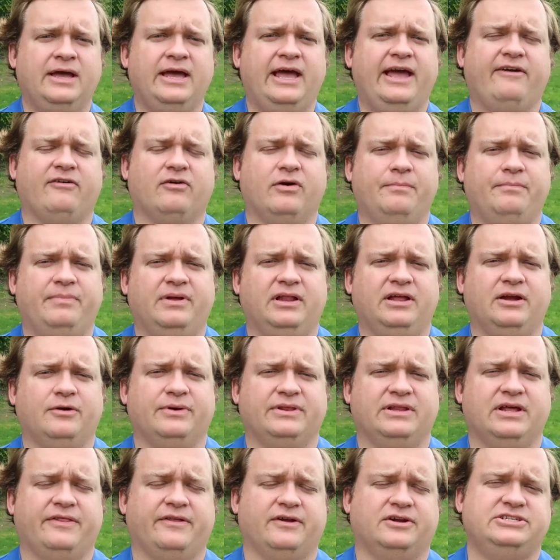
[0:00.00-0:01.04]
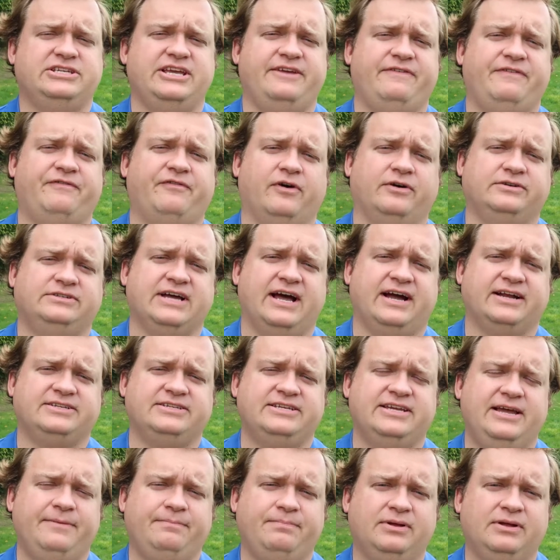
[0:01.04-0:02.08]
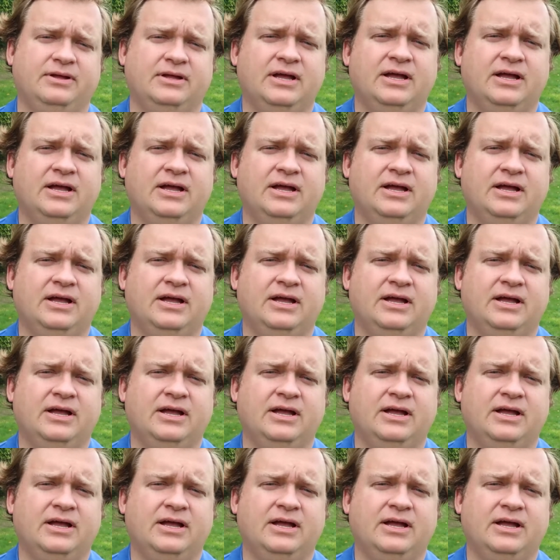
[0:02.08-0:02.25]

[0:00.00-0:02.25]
Hey everyone, Bill here with another TV Photog tip.